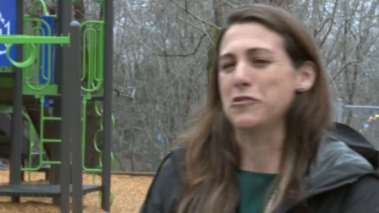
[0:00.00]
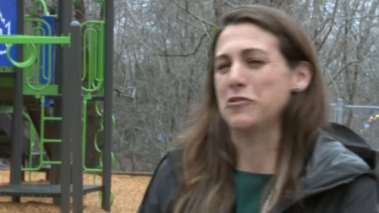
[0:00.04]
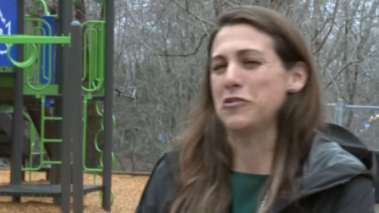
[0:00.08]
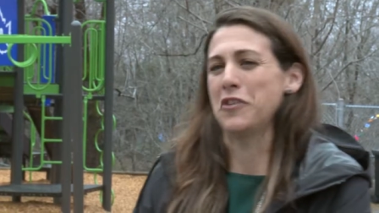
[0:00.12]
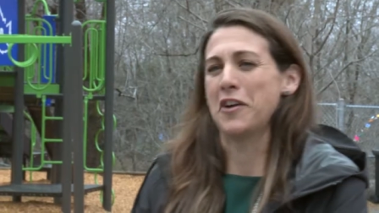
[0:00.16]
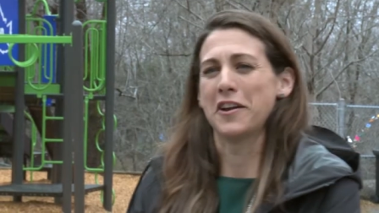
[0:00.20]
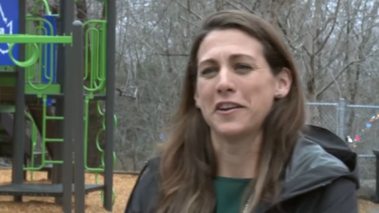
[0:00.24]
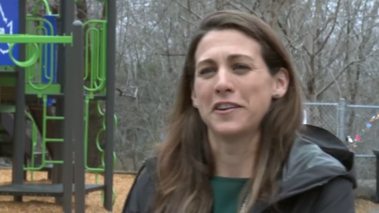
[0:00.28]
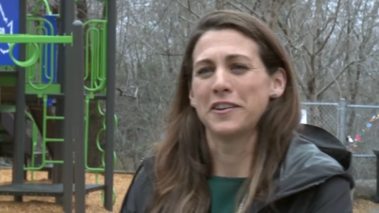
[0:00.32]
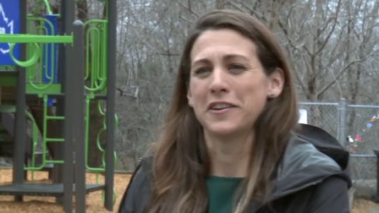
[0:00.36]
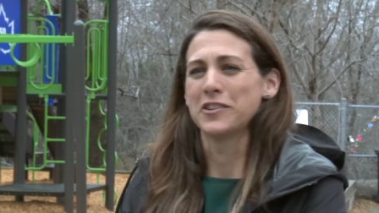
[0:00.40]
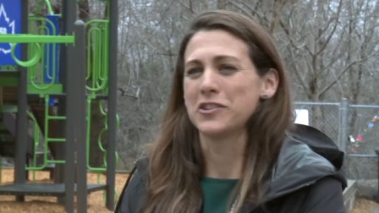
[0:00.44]

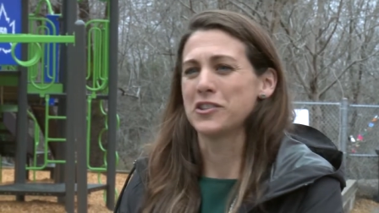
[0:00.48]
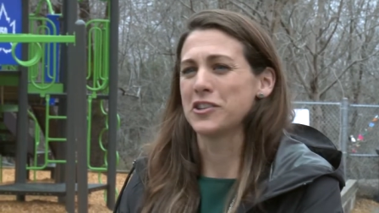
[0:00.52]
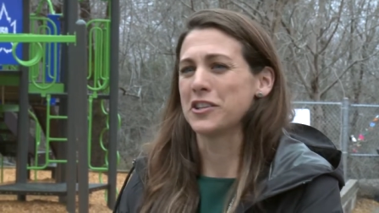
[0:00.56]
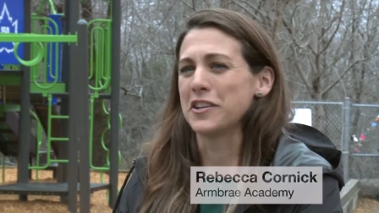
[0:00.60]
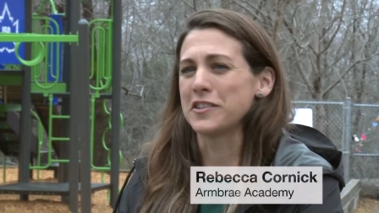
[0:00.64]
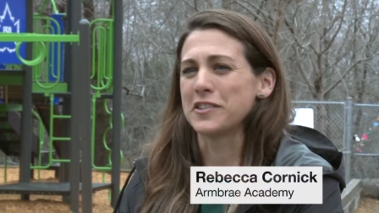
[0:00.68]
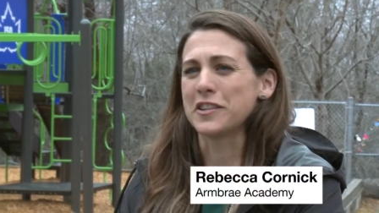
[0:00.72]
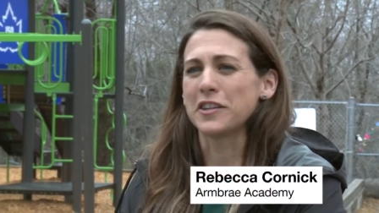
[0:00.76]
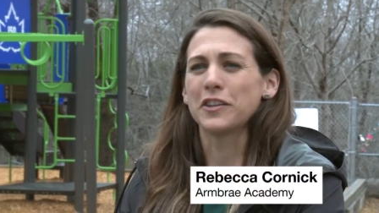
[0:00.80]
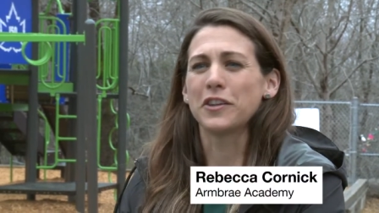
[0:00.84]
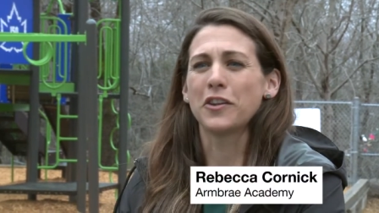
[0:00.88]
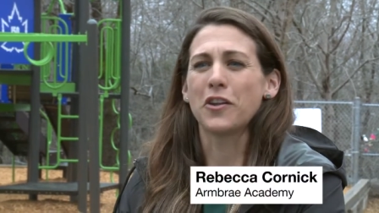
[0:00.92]
fun. She does a
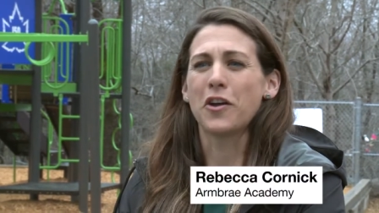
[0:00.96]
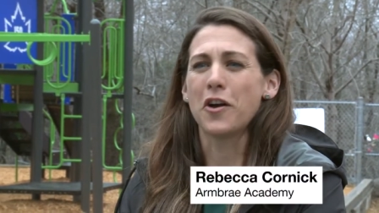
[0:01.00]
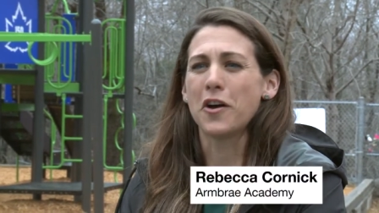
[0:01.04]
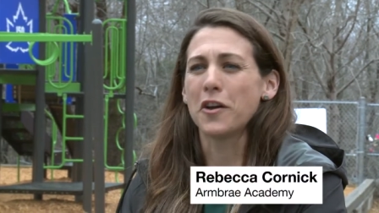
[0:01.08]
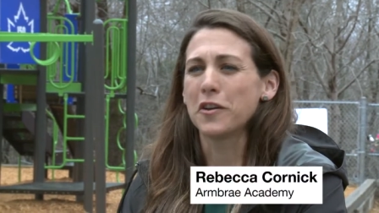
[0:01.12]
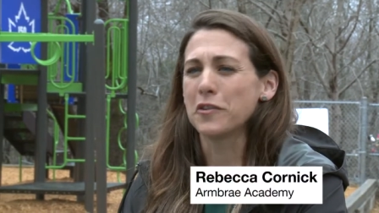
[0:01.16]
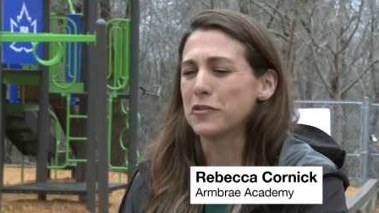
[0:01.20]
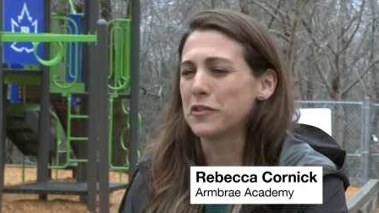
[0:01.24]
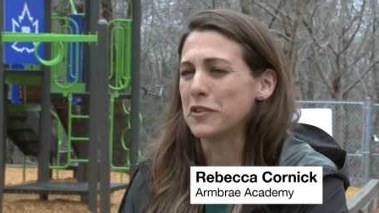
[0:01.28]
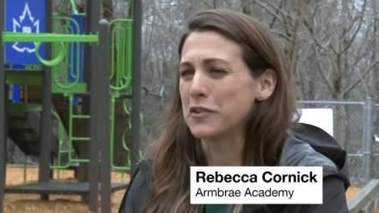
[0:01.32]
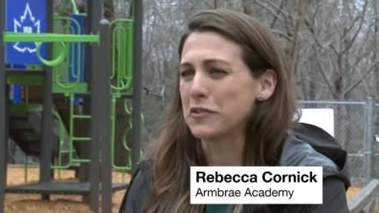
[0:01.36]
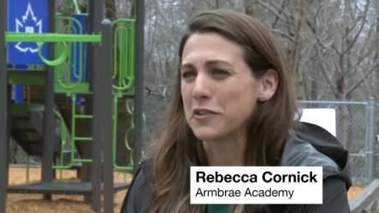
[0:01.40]
lot of
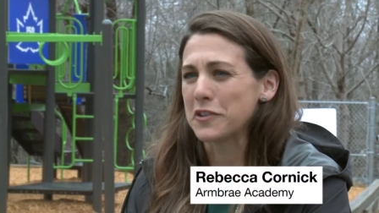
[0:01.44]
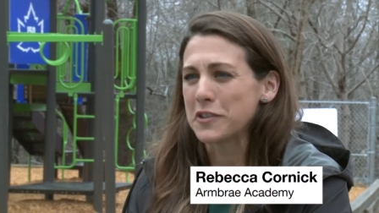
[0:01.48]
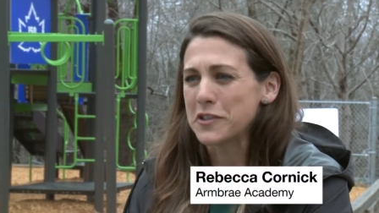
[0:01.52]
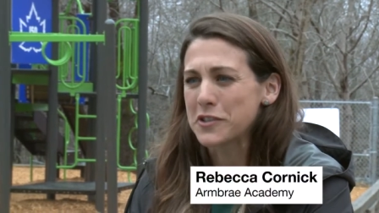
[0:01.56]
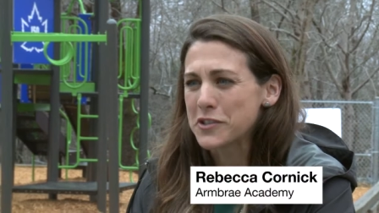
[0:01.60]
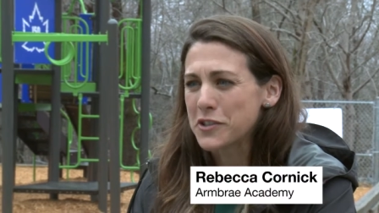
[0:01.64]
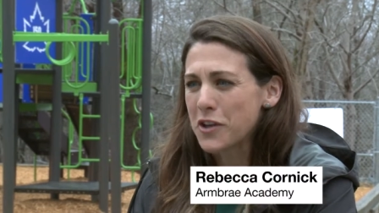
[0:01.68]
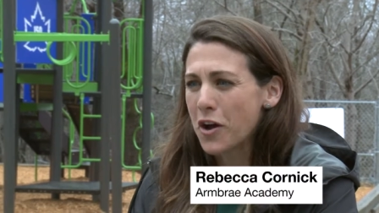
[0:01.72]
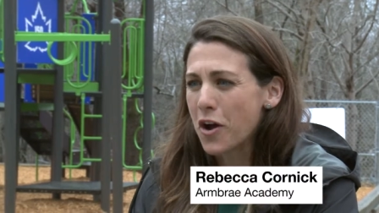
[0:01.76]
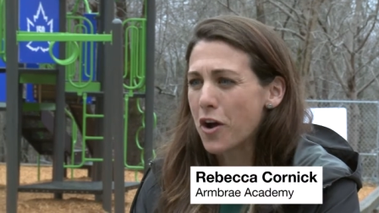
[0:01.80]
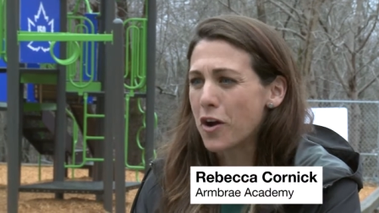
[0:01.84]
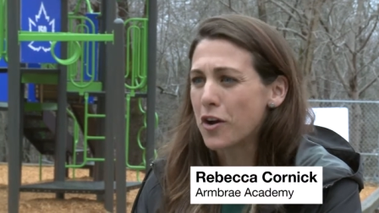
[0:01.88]
different
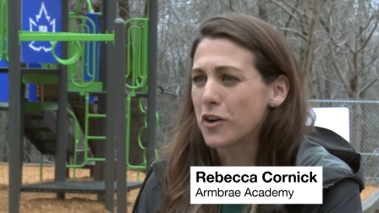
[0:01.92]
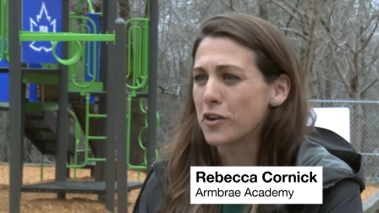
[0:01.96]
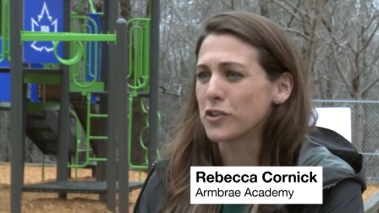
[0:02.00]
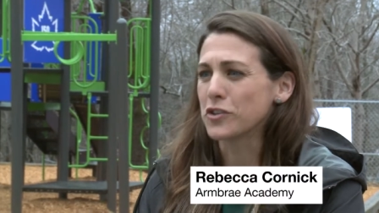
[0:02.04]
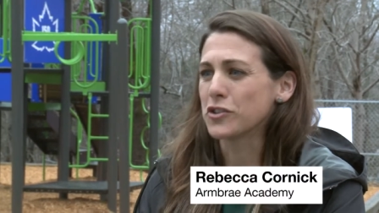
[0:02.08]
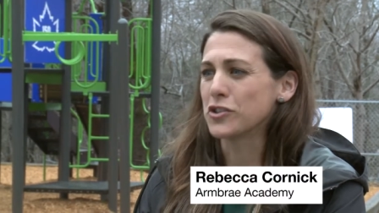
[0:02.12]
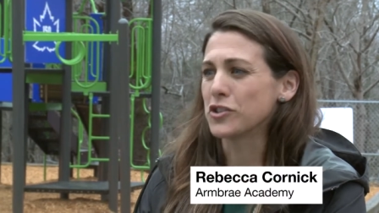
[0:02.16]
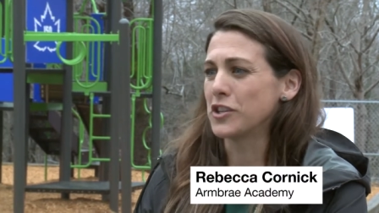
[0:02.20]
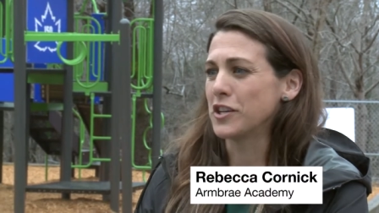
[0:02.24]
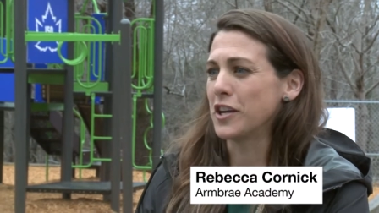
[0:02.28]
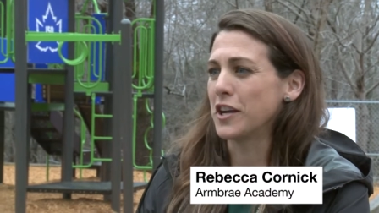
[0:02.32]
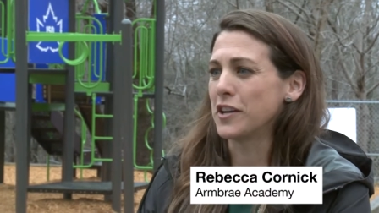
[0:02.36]
songs.
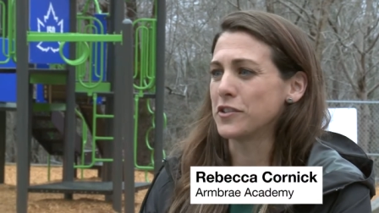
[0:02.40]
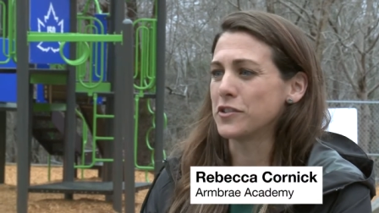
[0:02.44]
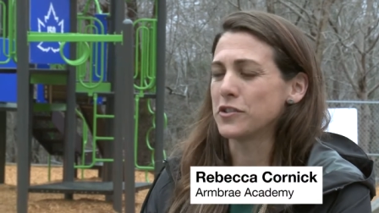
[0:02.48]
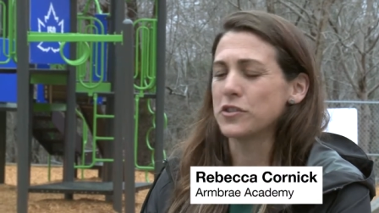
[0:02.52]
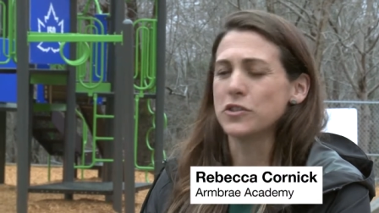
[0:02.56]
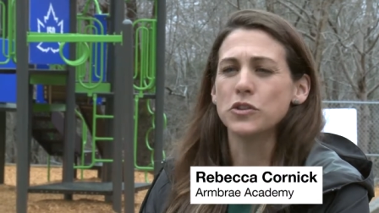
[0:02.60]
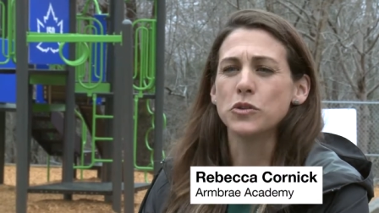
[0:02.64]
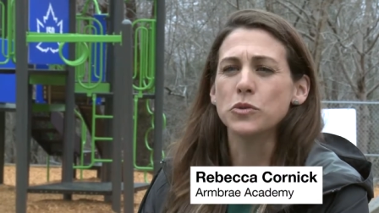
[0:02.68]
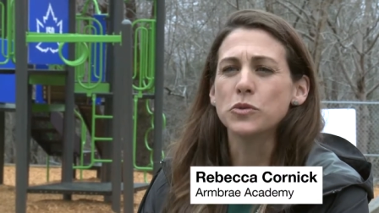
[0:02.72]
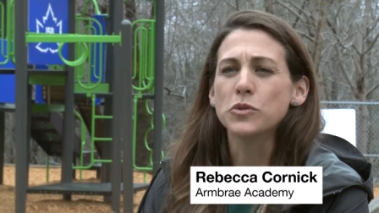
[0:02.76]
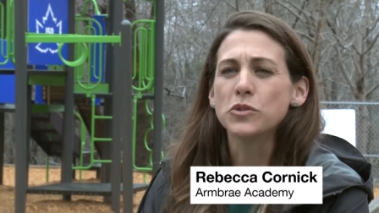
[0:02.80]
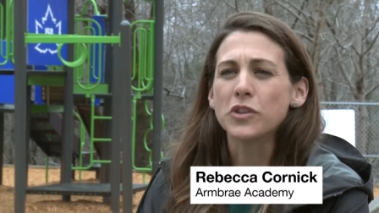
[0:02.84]
She has
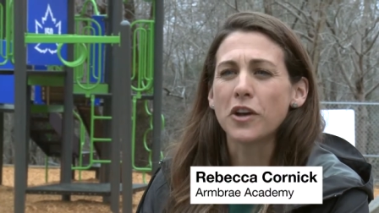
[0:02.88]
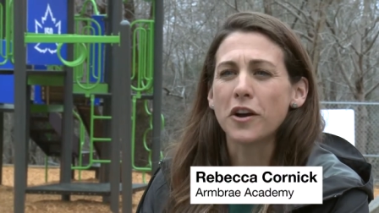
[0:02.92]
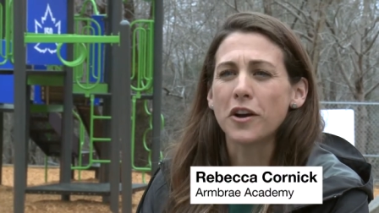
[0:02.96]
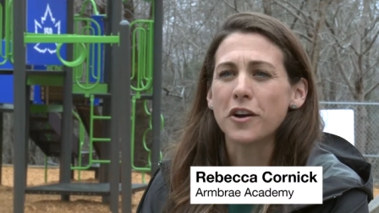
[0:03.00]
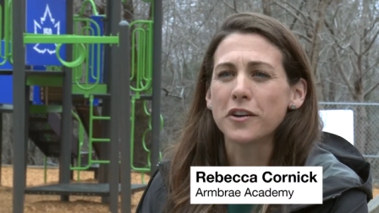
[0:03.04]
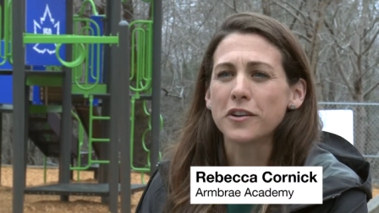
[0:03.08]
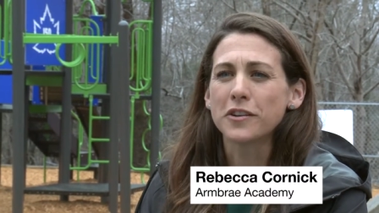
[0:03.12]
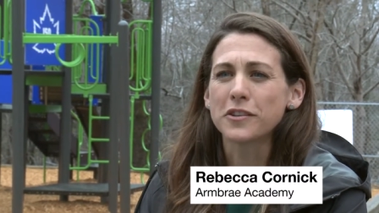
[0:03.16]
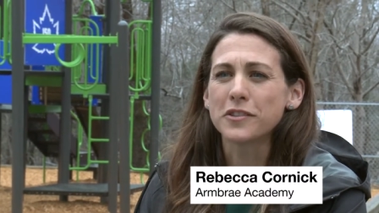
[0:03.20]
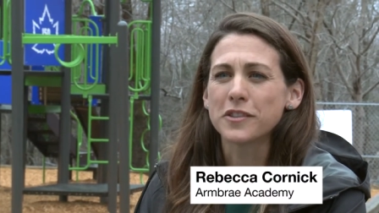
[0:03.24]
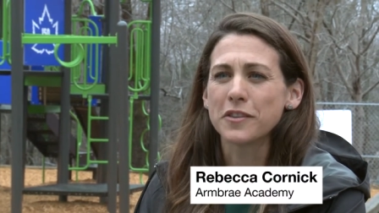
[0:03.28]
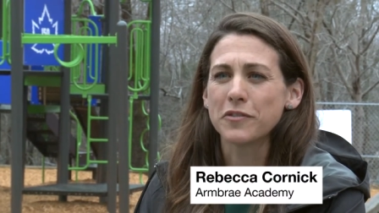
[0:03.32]
new
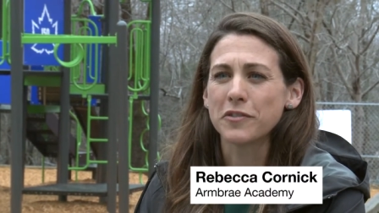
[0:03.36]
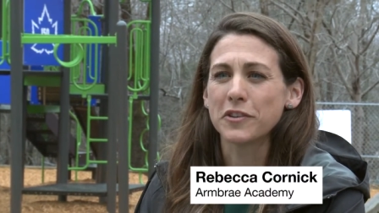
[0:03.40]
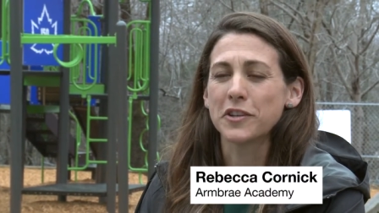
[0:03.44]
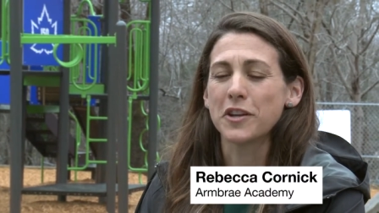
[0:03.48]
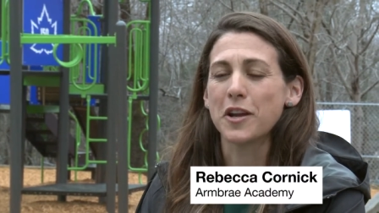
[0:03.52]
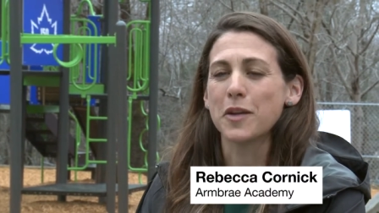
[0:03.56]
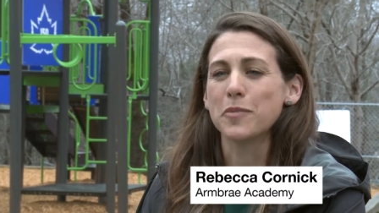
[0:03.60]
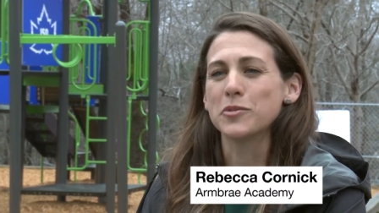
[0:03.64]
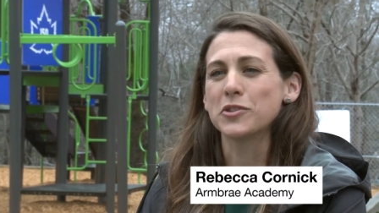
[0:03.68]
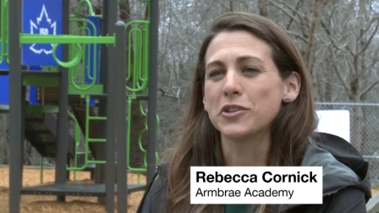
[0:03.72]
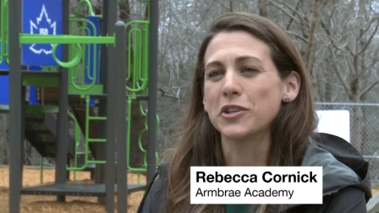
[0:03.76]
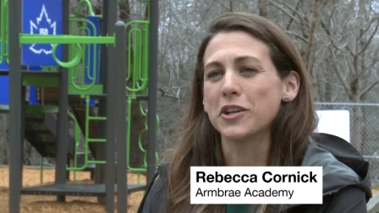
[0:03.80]
songs every time
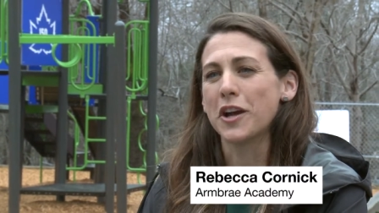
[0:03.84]
she